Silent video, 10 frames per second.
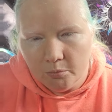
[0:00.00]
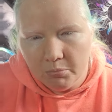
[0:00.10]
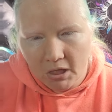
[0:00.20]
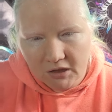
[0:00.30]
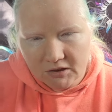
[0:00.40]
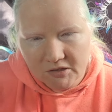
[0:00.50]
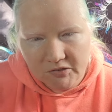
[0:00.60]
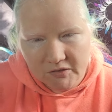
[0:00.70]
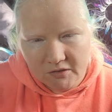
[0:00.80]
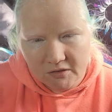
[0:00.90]

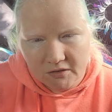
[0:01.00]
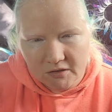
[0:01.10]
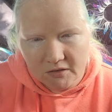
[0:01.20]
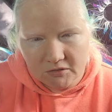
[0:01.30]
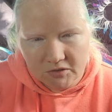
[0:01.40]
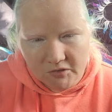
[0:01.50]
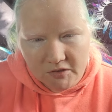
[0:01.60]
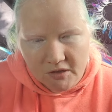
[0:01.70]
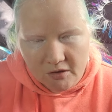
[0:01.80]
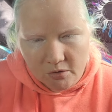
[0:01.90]
blindness
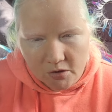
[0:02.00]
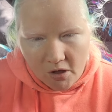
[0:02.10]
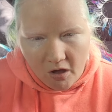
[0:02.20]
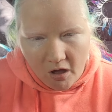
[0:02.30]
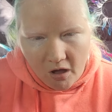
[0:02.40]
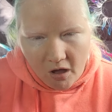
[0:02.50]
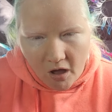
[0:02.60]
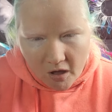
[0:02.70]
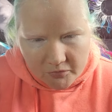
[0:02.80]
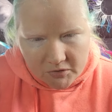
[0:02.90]
doesn't
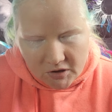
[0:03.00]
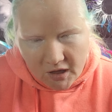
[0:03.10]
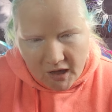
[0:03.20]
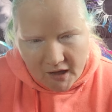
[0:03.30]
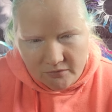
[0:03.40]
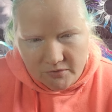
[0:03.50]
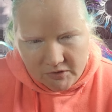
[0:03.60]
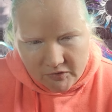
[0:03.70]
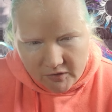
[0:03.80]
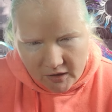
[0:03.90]
often have the
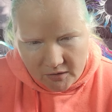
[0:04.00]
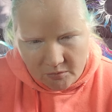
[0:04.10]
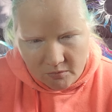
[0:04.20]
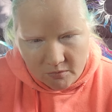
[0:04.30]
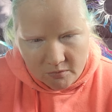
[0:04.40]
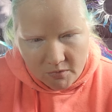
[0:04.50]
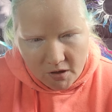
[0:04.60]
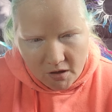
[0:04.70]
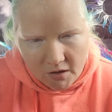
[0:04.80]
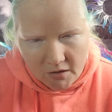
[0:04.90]
same
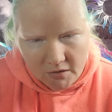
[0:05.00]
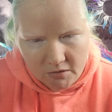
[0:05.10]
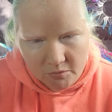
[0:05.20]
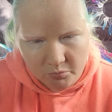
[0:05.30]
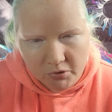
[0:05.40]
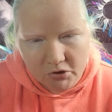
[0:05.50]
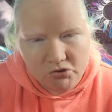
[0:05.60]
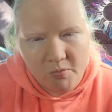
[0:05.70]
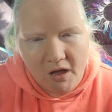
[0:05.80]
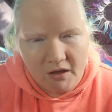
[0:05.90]
uh,
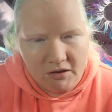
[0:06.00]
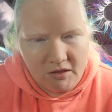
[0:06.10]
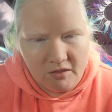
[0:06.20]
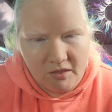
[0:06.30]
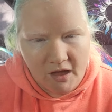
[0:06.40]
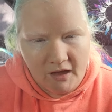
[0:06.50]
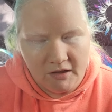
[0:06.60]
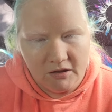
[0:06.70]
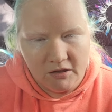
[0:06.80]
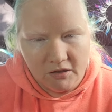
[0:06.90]
push behind it
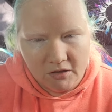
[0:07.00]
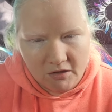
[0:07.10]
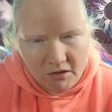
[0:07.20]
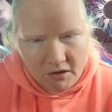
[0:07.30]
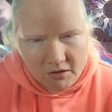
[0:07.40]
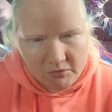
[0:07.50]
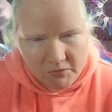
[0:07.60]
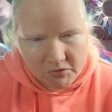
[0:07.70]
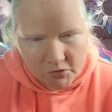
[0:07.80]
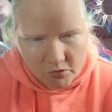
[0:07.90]
that uh,
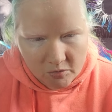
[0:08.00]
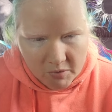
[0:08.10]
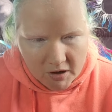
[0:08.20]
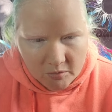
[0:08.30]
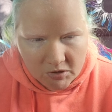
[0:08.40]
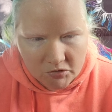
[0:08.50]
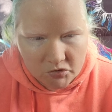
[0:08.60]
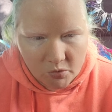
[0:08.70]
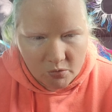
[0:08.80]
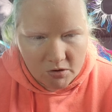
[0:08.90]
physical
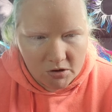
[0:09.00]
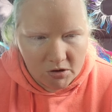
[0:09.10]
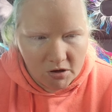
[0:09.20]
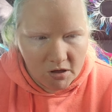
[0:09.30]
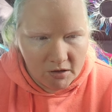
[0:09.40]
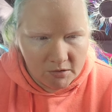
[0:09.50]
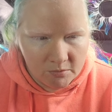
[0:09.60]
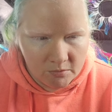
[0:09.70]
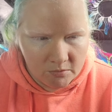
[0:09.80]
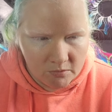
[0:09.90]
impairments or
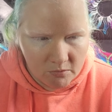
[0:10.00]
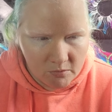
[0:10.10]
um,